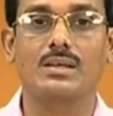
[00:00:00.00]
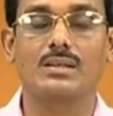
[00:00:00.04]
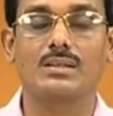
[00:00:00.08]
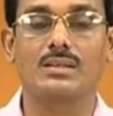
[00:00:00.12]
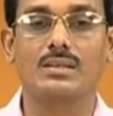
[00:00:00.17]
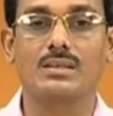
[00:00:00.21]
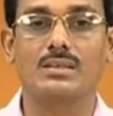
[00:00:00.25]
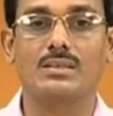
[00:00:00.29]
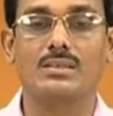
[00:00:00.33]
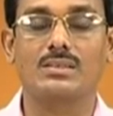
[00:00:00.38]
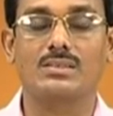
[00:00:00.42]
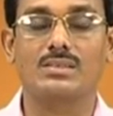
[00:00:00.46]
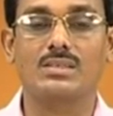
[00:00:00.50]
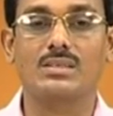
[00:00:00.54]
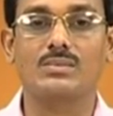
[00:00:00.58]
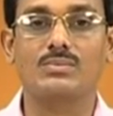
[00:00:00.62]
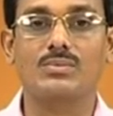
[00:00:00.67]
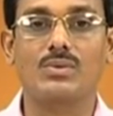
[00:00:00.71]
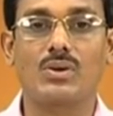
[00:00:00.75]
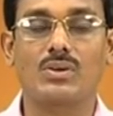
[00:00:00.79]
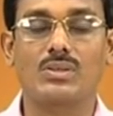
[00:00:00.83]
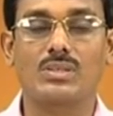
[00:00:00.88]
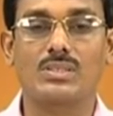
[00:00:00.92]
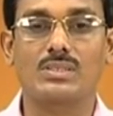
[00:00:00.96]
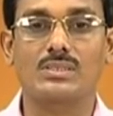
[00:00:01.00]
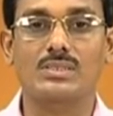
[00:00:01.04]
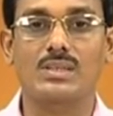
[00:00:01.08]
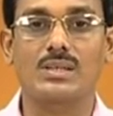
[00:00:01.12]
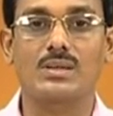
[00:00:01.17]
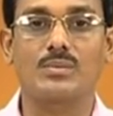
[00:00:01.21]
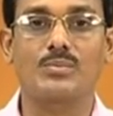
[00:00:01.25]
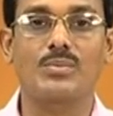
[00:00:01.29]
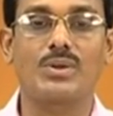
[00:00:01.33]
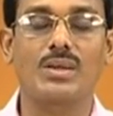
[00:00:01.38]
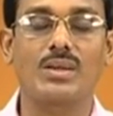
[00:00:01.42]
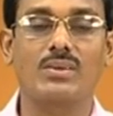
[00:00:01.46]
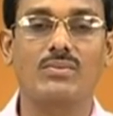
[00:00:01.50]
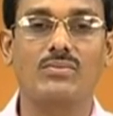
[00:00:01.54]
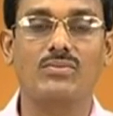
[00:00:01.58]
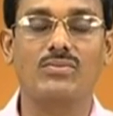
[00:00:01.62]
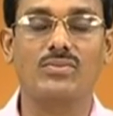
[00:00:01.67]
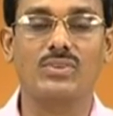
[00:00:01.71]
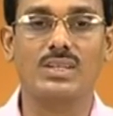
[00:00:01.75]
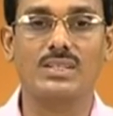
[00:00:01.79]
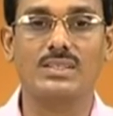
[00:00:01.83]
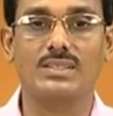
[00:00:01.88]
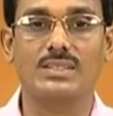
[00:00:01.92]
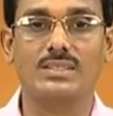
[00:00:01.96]
that the sharp corners are being
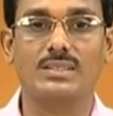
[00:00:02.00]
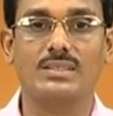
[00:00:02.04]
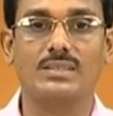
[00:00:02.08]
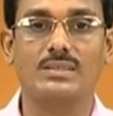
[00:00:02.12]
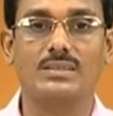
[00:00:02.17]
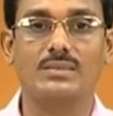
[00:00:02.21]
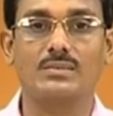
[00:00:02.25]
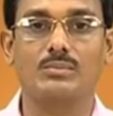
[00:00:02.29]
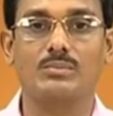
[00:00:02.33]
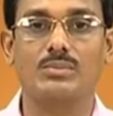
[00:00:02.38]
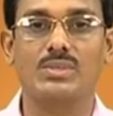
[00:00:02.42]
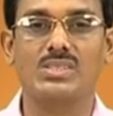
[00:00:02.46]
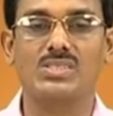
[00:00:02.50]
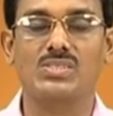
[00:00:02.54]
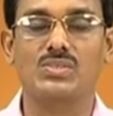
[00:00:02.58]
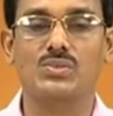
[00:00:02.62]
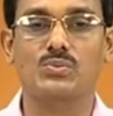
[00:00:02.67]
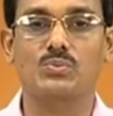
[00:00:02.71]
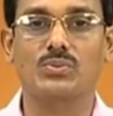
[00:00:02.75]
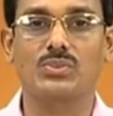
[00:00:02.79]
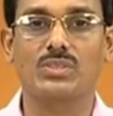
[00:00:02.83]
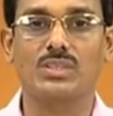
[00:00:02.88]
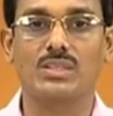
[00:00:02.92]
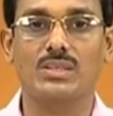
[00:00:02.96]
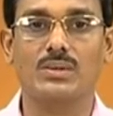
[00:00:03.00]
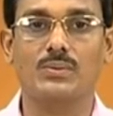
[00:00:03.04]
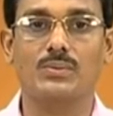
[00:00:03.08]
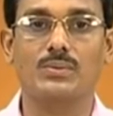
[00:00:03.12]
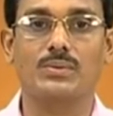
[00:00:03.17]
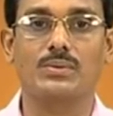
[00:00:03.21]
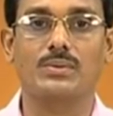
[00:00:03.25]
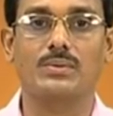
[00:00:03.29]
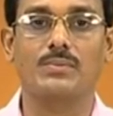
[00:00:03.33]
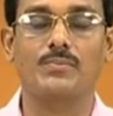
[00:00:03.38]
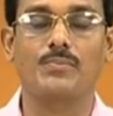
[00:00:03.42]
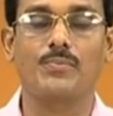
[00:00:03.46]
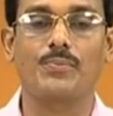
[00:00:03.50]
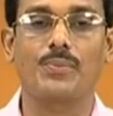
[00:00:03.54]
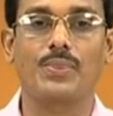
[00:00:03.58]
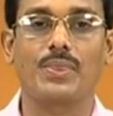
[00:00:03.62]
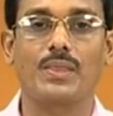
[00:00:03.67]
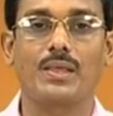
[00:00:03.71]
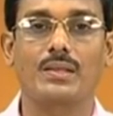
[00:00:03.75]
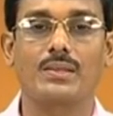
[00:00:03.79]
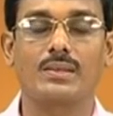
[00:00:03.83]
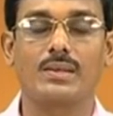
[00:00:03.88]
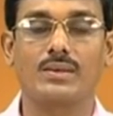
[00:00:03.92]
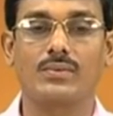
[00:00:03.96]
filleted, means smoothened out.
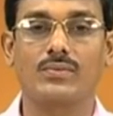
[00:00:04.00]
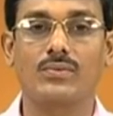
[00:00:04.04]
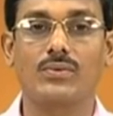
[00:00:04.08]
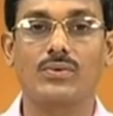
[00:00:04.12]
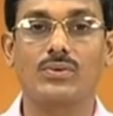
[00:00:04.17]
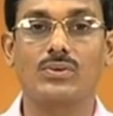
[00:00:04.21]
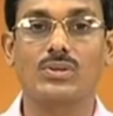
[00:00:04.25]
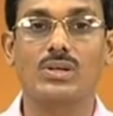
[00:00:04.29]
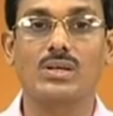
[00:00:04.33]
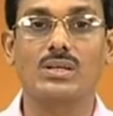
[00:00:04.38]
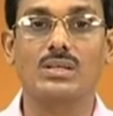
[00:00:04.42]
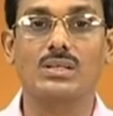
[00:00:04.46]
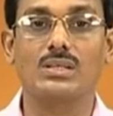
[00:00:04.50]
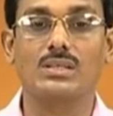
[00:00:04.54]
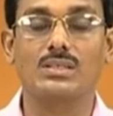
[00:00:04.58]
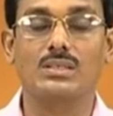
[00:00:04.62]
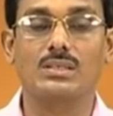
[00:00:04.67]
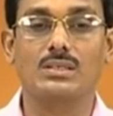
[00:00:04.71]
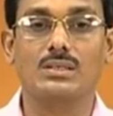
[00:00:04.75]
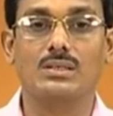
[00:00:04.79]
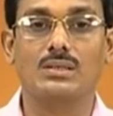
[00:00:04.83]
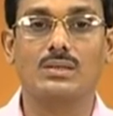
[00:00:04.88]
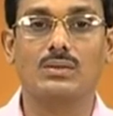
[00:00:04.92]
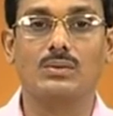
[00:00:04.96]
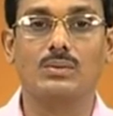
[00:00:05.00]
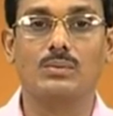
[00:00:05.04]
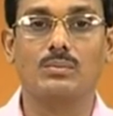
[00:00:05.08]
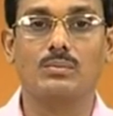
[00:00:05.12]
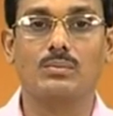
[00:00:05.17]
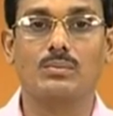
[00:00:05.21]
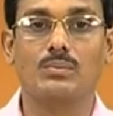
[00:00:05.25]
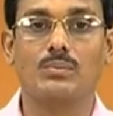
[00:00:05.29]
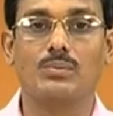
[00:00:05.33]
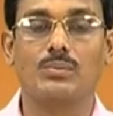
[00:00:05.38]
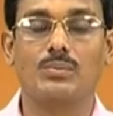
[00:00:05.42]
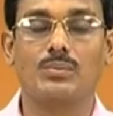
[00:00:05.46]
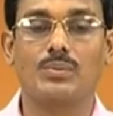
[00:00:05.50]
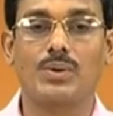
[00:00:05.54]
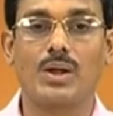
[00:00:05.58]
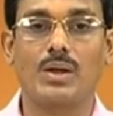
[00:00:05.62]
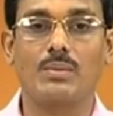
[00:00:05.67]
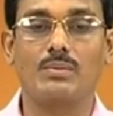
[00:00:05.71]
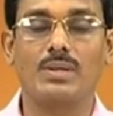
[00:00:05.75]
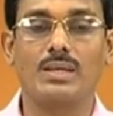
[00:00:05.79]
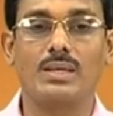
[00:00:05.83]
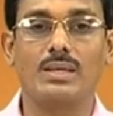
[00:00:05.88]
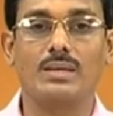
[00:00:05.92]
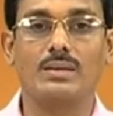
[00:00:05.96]
Therefore,
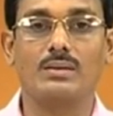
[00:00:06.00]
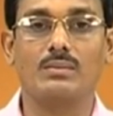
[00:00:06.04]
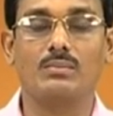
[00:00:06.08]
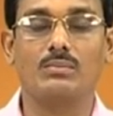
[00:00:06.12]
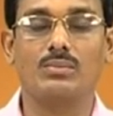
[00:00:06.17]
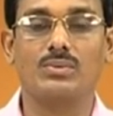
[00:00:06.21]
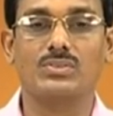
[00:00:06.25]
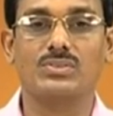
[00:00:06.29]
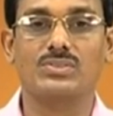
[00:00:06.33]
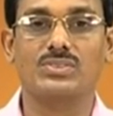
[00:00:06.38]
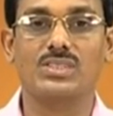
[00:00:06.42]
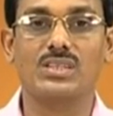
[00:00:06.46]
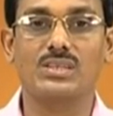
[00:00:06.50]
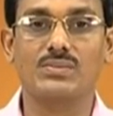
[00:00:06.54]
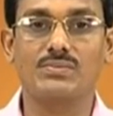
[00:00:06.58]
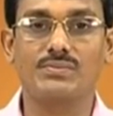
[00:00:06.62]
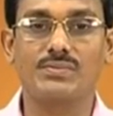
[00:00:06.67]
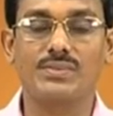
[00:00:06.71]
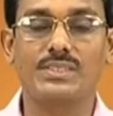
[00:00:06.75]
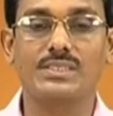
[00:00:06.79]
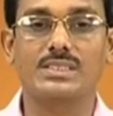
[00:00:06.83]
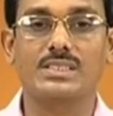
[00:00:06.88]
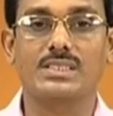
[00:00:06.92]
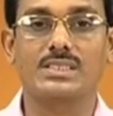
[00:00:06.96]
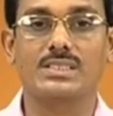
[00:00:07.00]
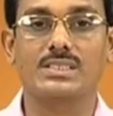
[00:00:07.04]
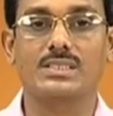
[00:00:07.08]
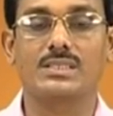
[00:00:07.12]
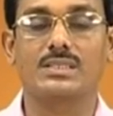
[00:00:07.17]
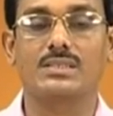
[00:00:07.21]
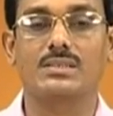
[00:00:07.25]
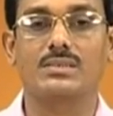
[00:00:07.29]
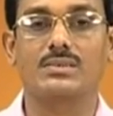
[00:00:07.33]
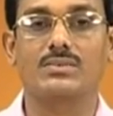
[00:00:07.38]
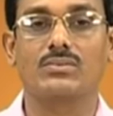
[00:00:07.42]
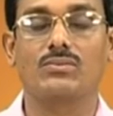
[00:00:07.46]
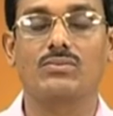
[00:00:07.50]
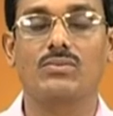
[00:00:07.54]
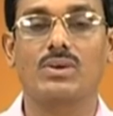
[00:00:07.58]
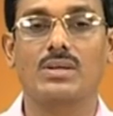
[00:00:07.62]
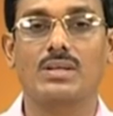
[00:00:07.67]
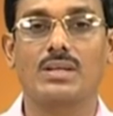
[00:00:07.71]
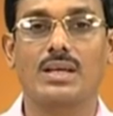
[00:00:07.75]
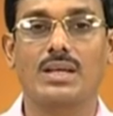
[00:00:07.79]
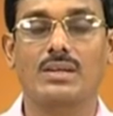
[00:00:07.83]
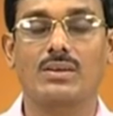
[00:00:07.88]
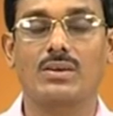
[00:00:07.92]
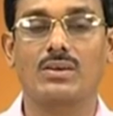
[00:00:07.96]
probably sharp features one
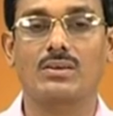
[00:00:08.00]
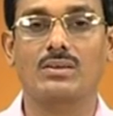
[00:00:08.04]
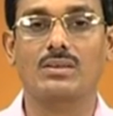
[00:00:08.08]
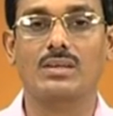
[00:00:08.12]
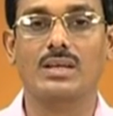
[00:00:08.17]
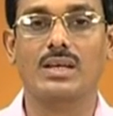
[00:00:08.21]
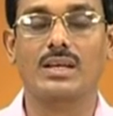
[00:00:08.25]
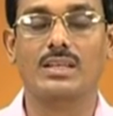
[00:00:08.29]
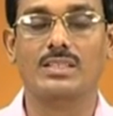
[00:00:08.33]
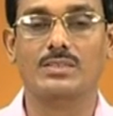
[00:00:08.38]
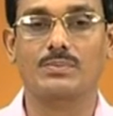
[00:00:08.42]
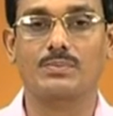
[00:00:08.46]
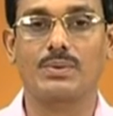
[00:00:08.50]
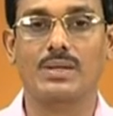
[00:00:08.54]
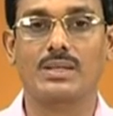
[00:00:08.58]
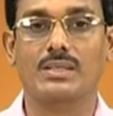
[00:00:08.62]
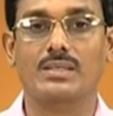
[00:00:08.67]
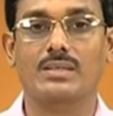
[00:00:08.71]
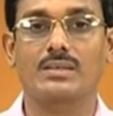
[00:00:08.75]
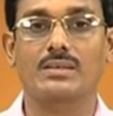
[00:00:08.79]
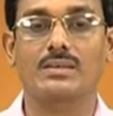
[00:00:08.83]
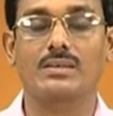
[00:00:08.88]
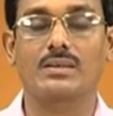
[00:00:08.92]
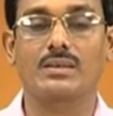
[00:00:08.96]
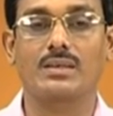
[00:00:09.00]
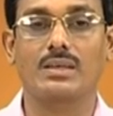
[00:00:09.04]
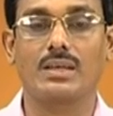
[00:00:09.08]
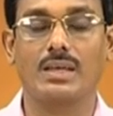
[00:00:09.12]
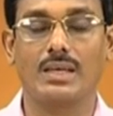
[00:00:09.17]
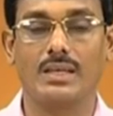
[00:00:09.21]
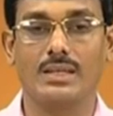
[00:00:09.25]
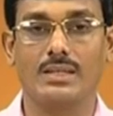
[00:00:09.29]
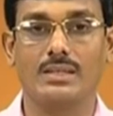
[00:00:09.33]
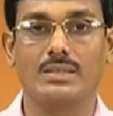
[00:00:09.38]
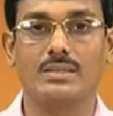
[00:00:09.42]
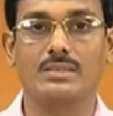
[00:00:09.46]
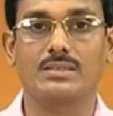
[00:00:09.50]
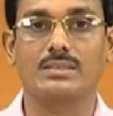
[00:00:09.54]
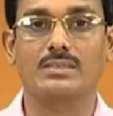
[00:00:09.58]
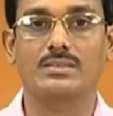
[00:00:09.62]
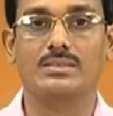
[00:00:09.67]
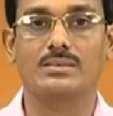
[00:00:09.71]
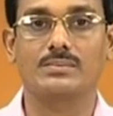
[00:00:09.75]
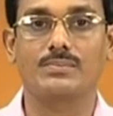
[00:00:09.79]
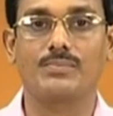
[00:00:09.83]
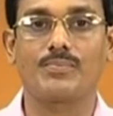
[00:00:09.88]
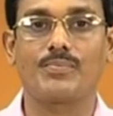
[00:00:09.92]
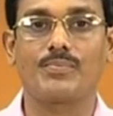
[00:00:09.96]
cannot expect in this